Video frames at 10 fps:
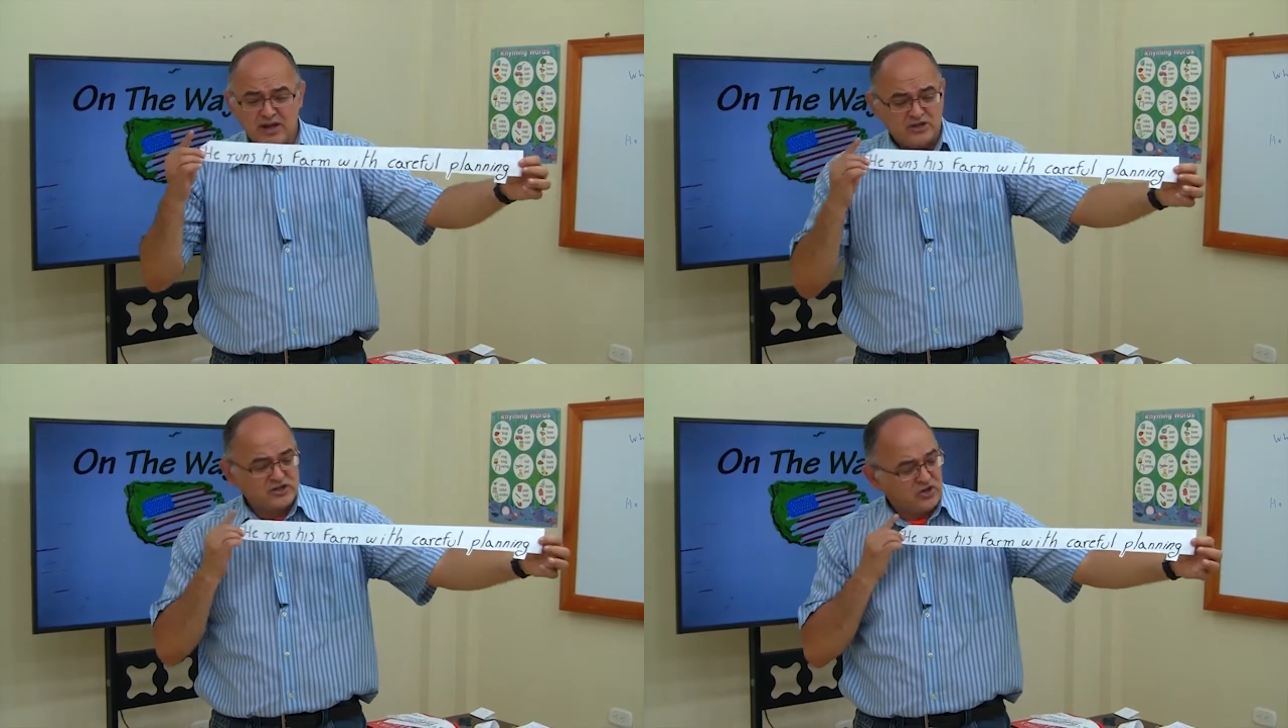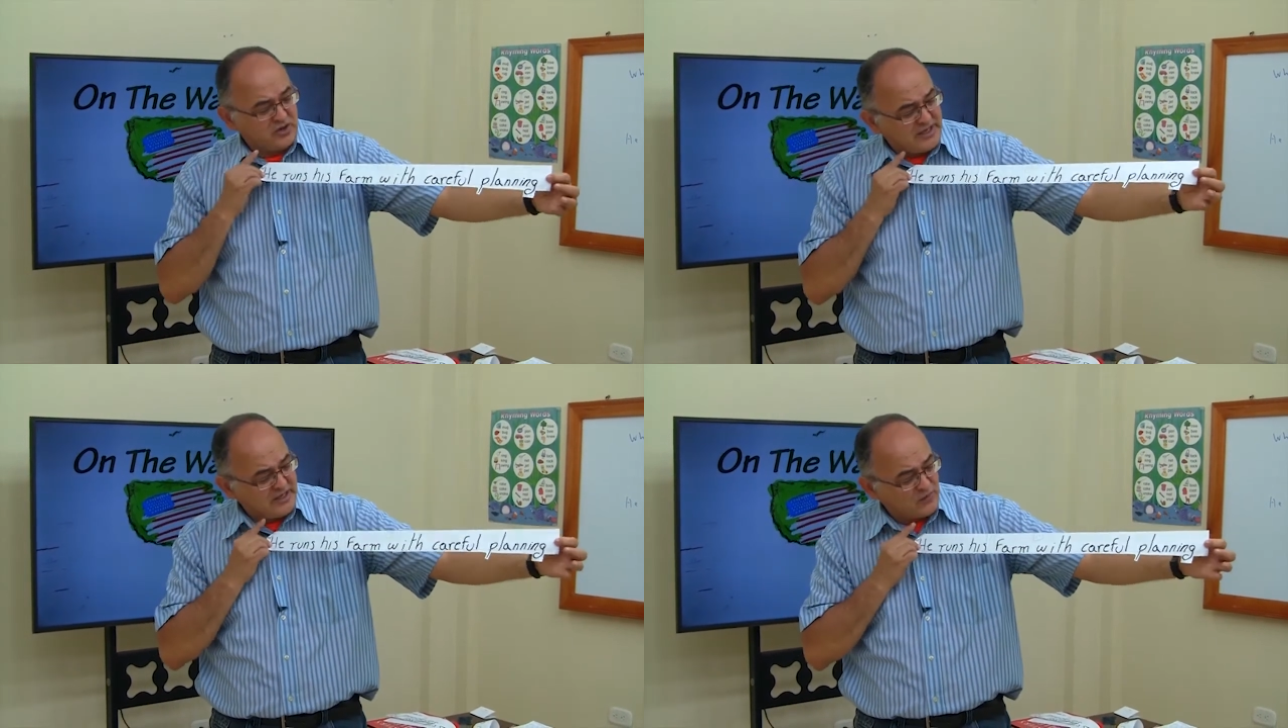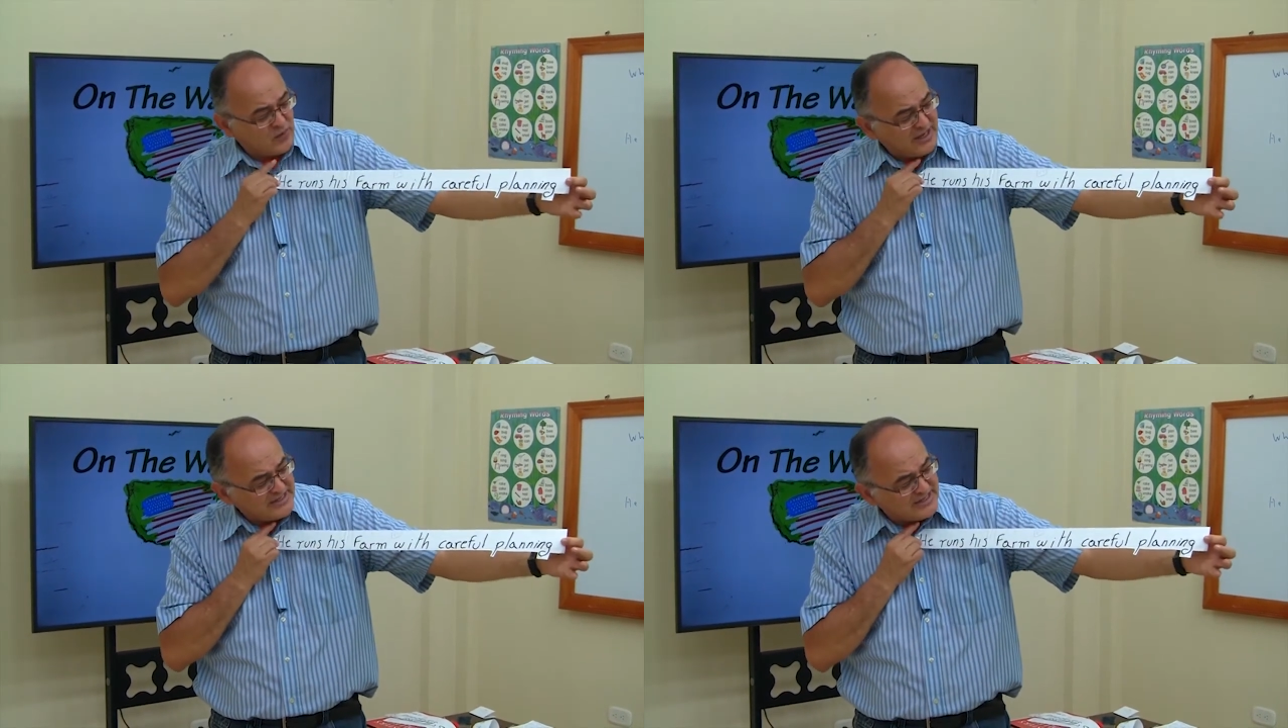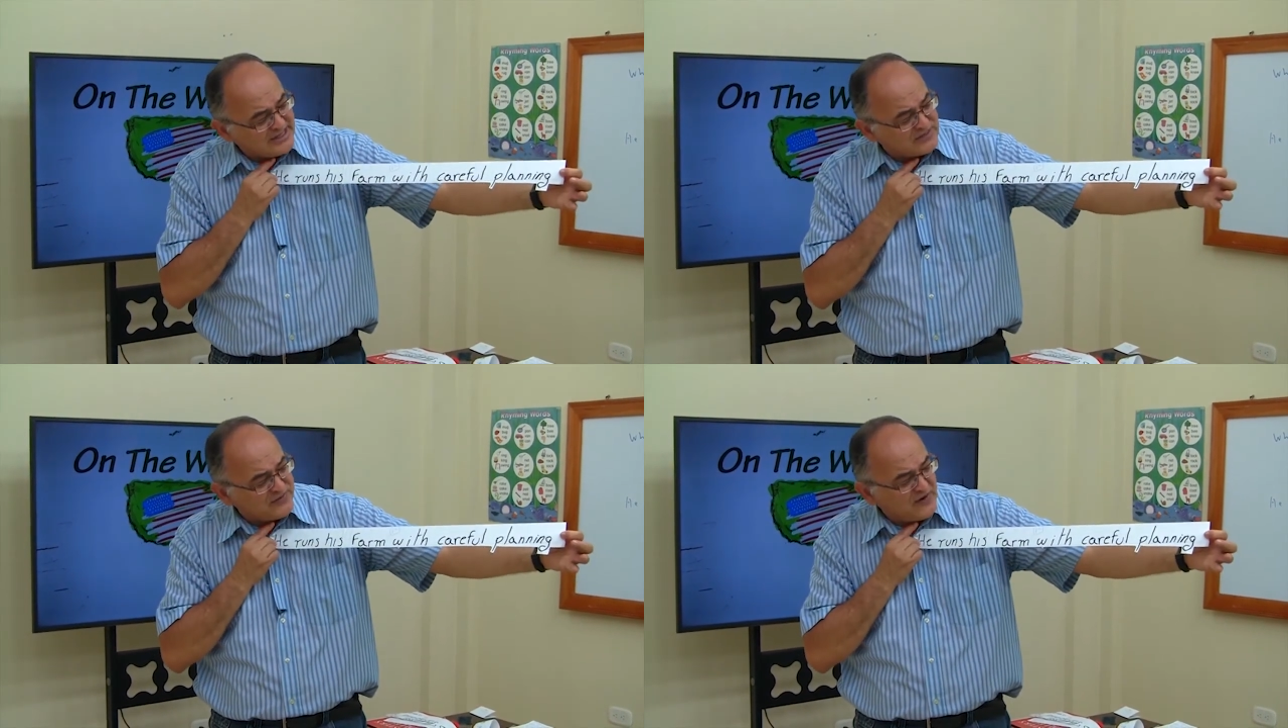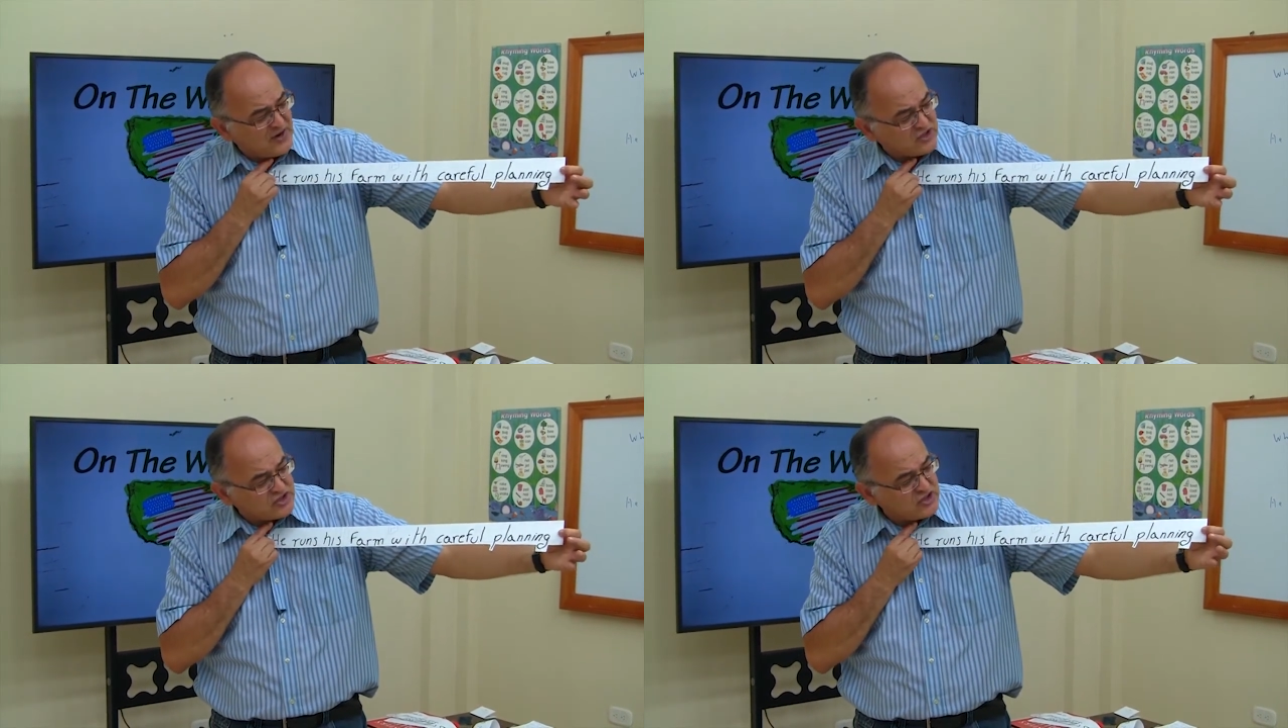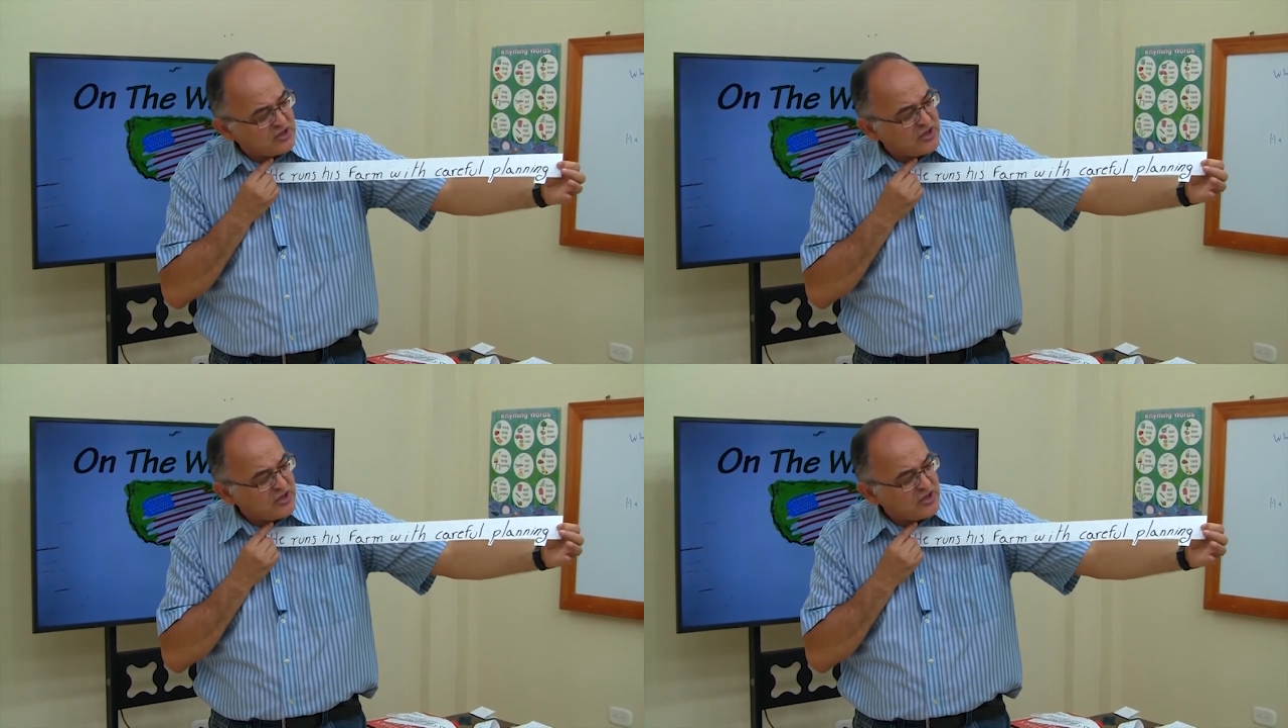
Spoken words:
So he runs his farms